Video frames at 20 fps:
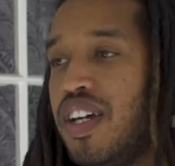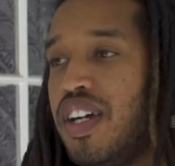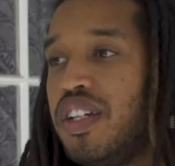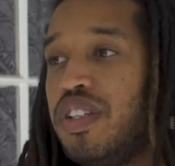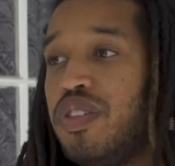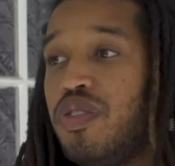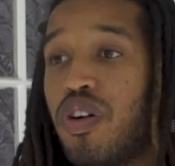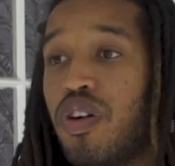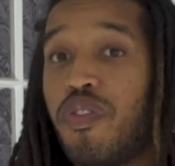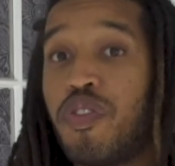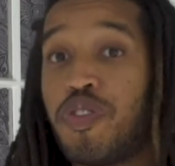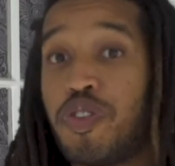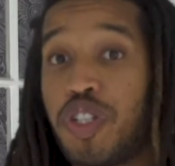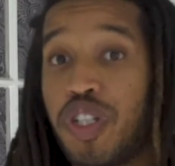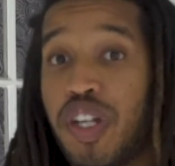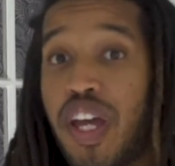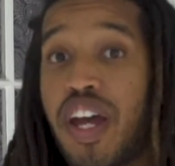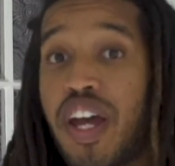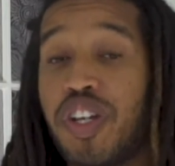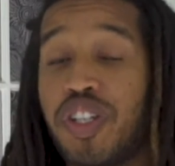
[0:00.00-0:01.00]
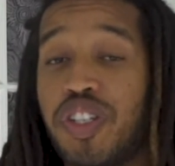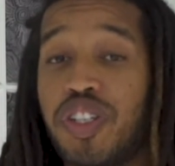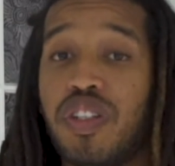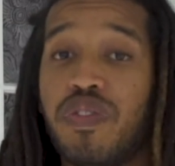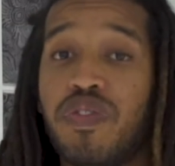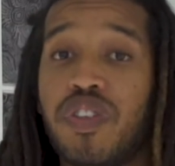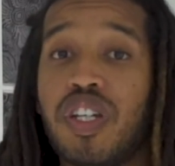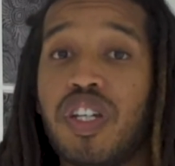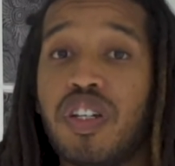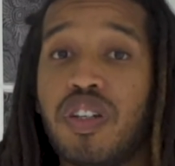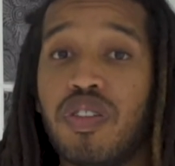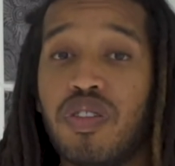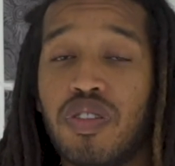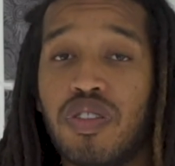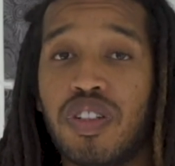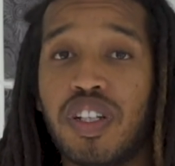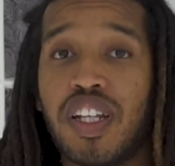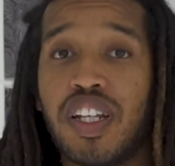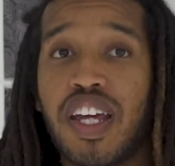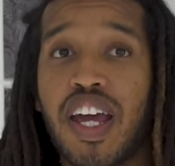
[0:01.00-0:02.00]
2 officers exit the
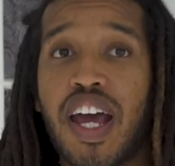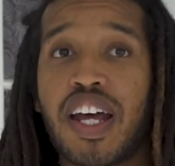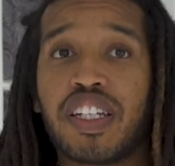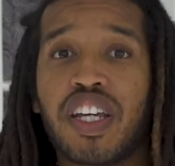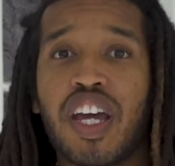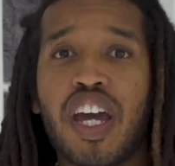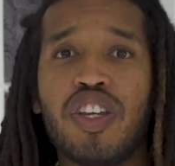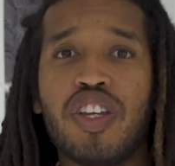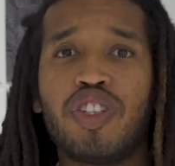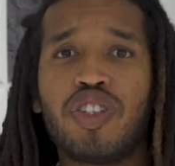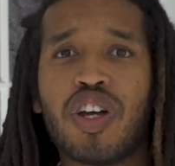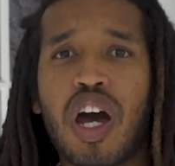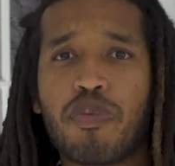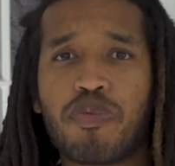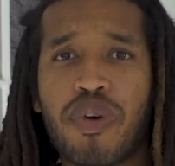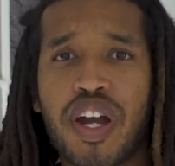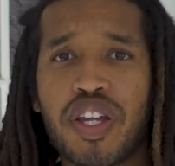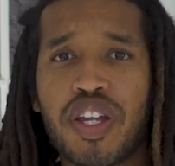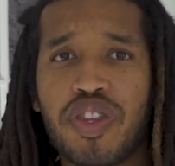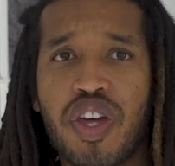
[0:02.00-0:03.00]
vehicle. They ask, "Hey, stop right